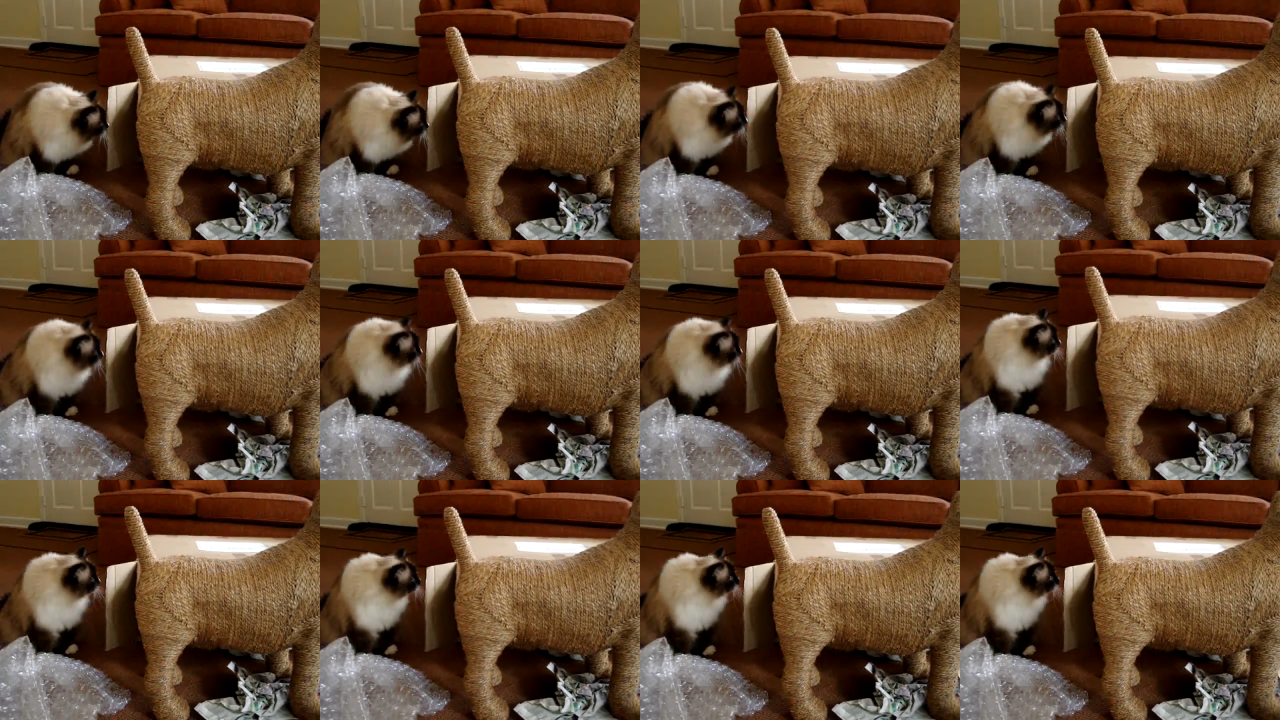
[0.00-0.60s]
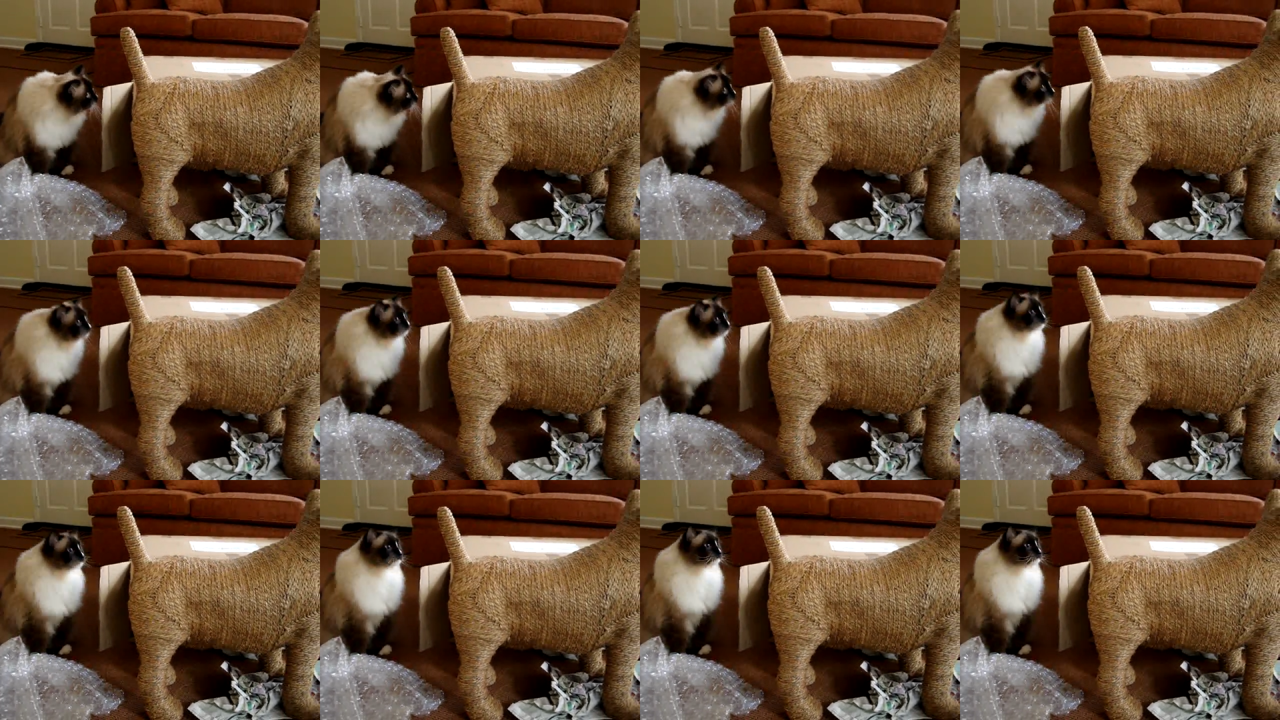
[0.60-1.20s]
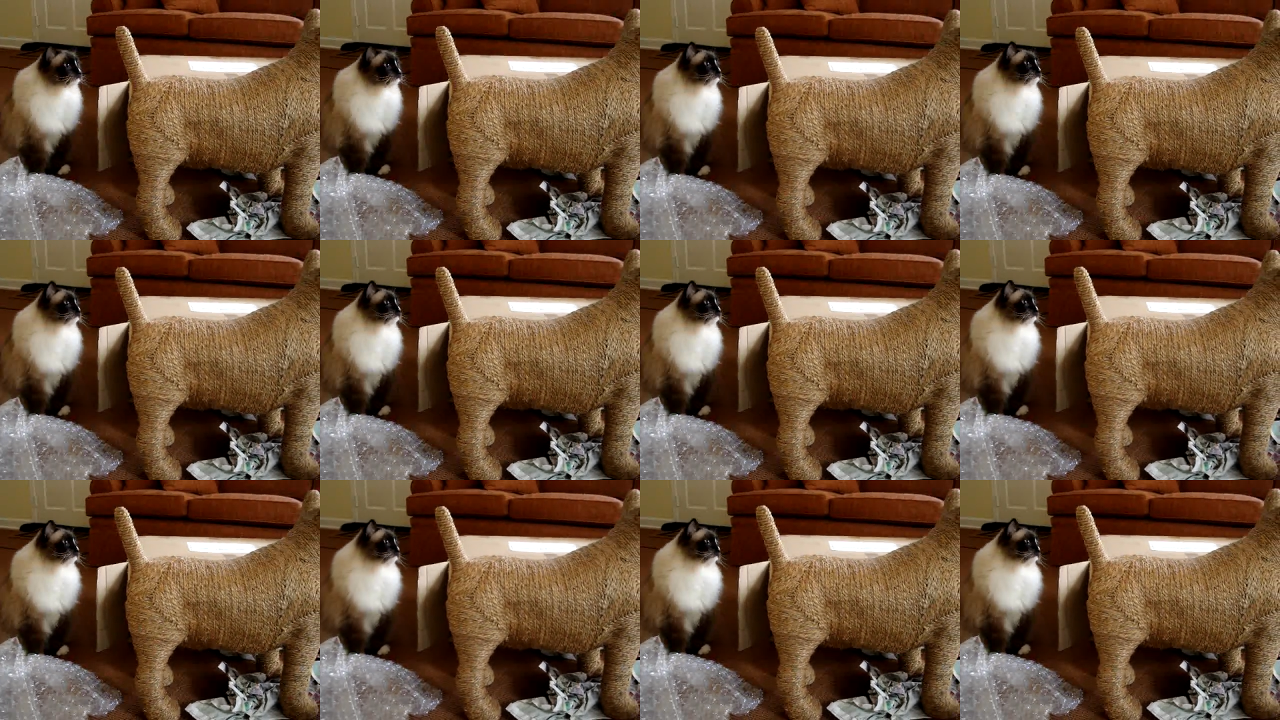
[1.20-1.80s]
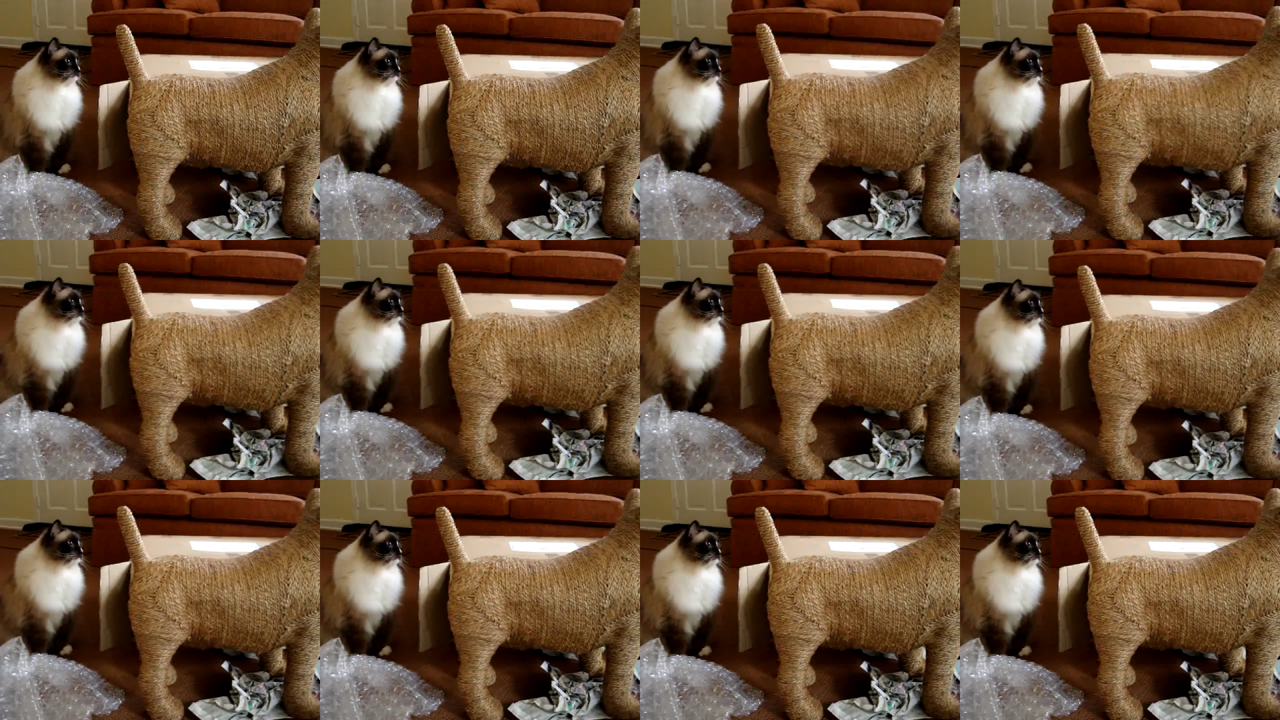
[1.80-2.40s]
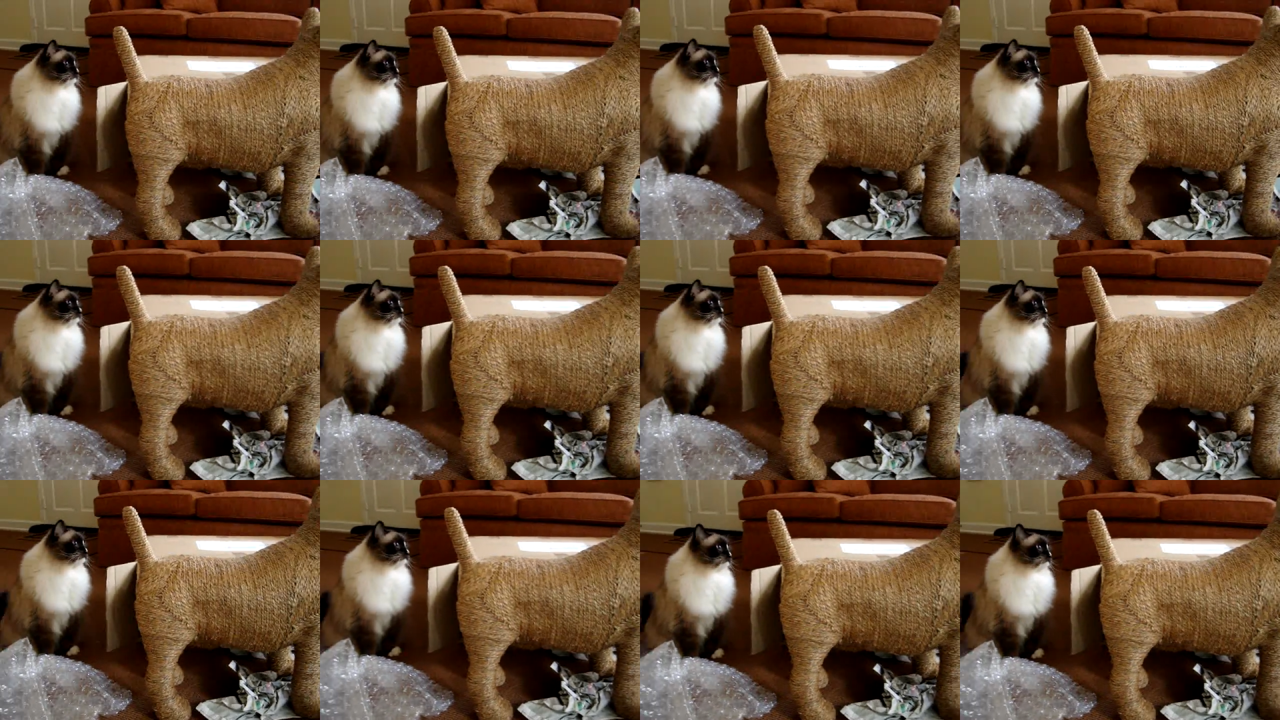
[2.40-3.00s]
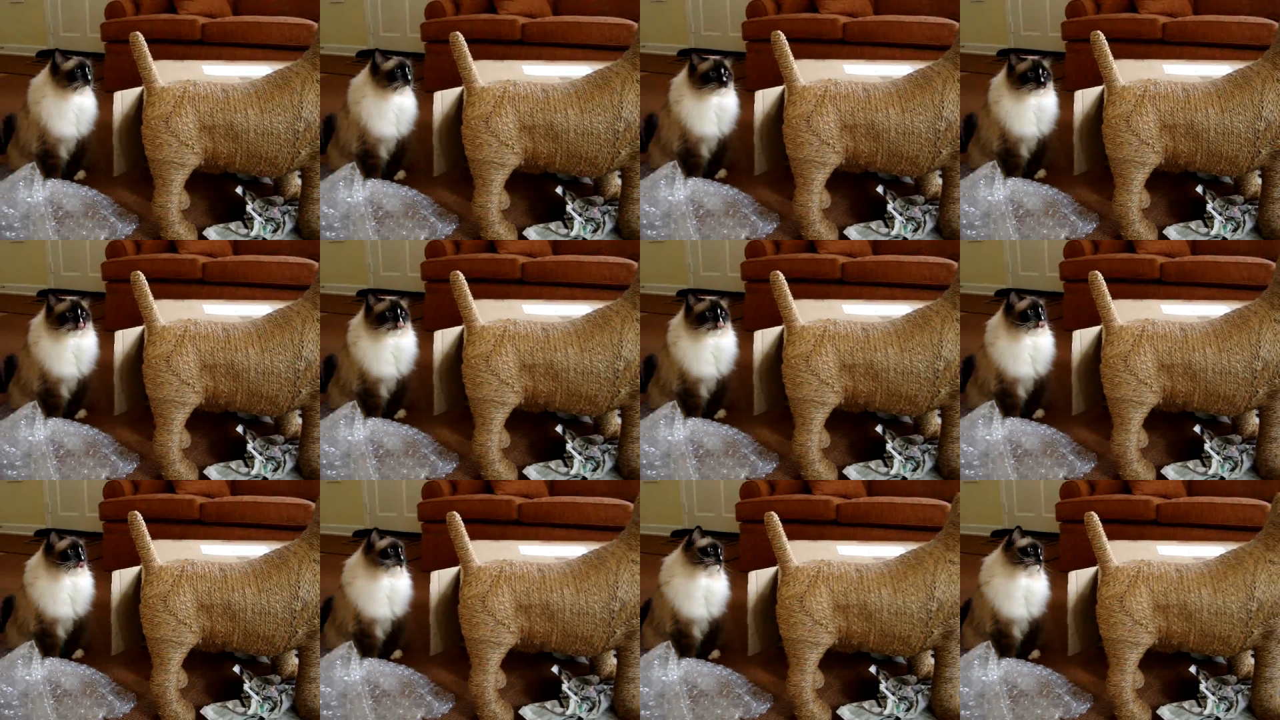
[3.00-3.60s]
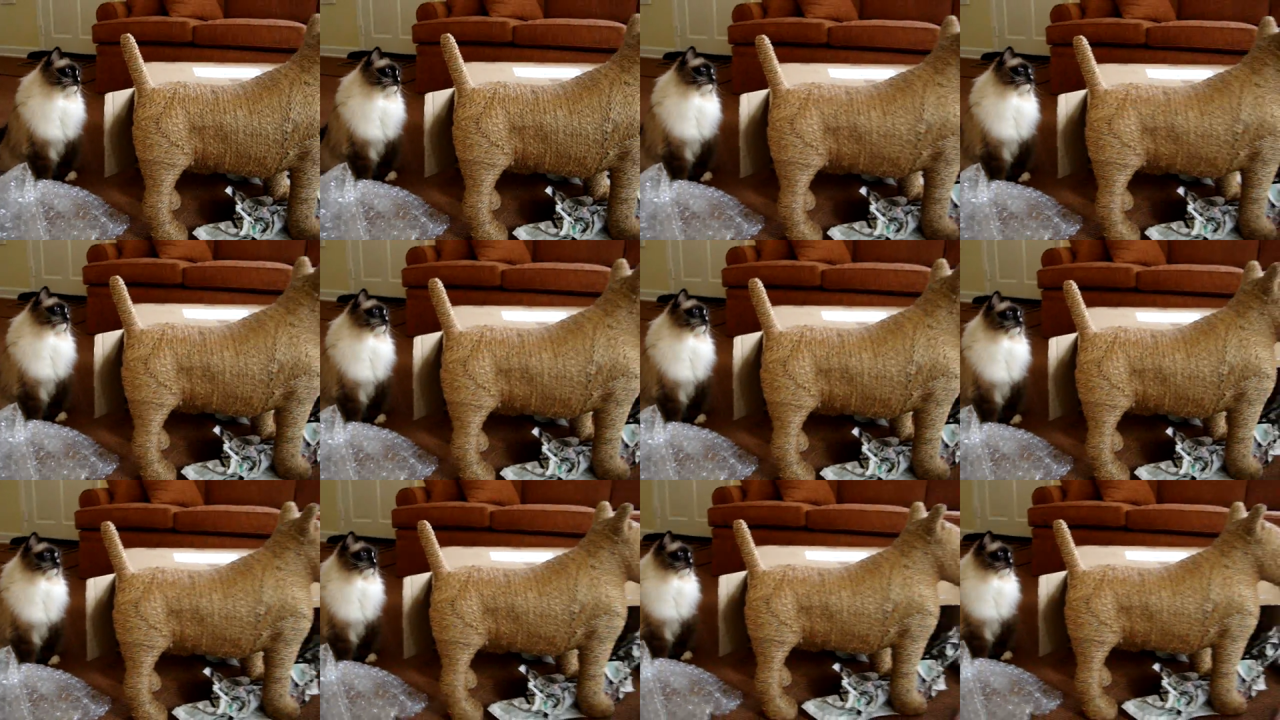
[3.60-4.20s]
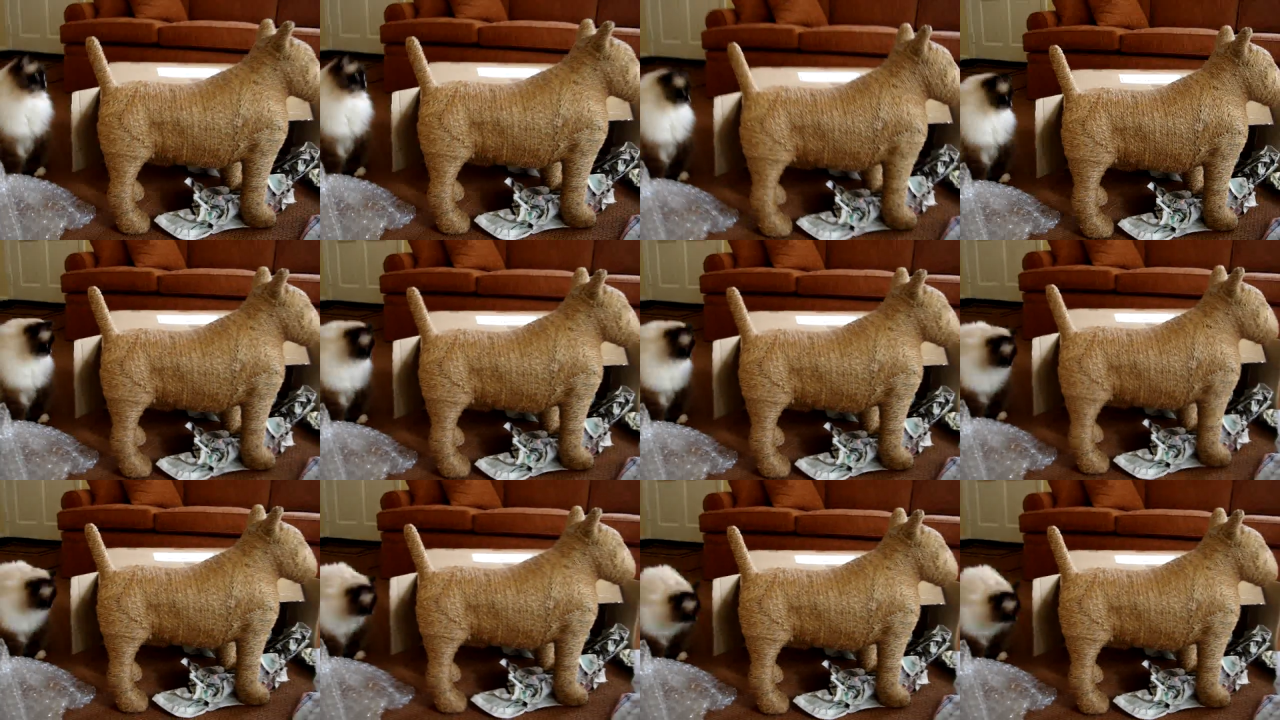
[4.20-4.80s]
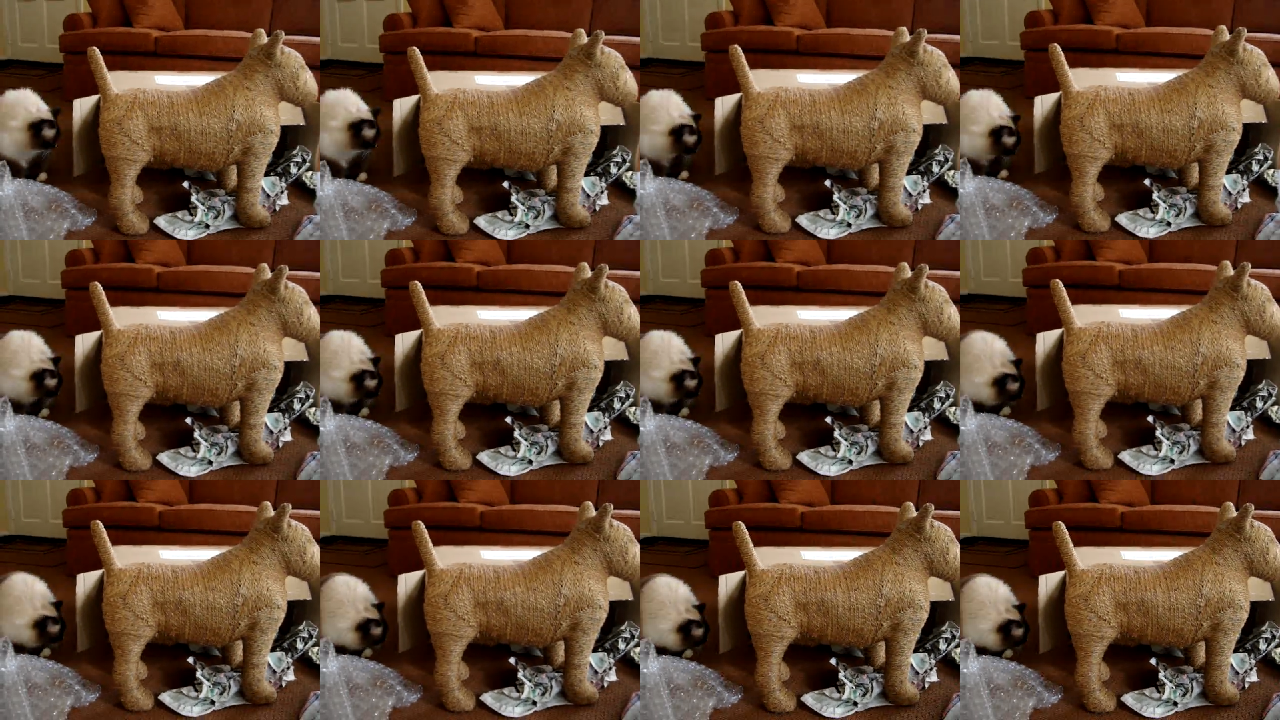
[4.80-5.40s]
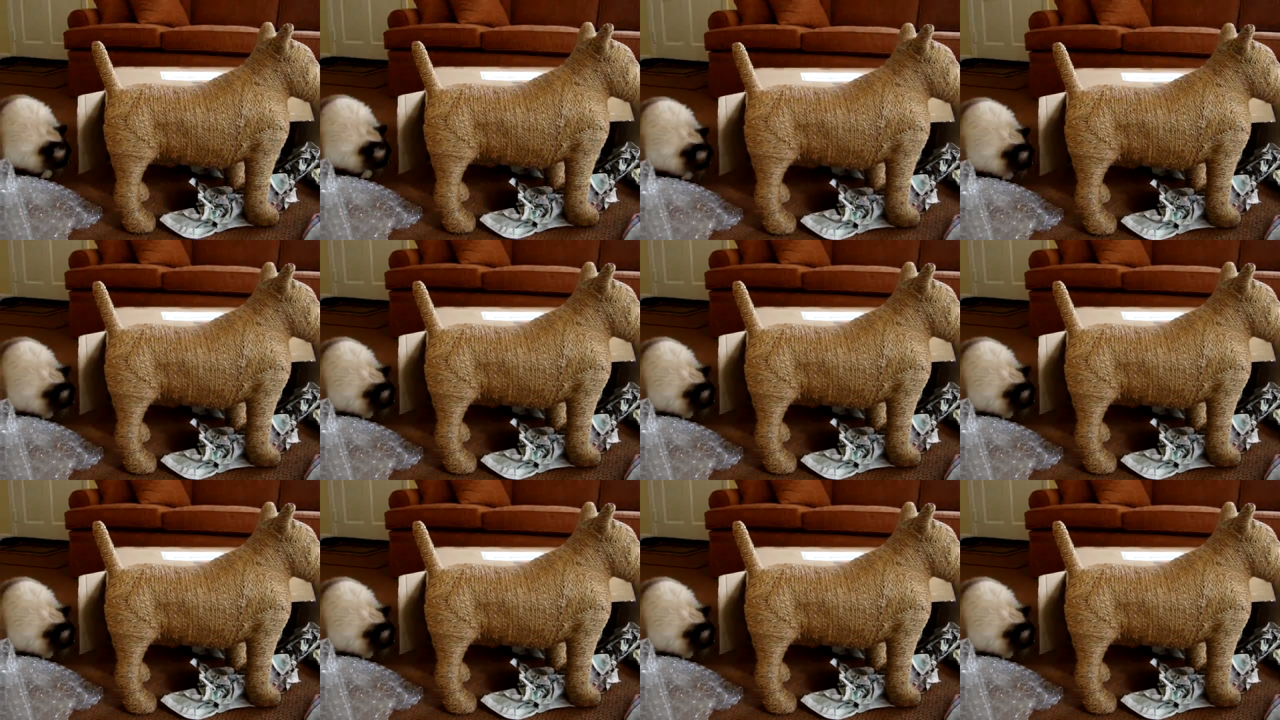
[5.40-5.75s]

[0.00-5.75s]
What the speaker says: (no speaker visible)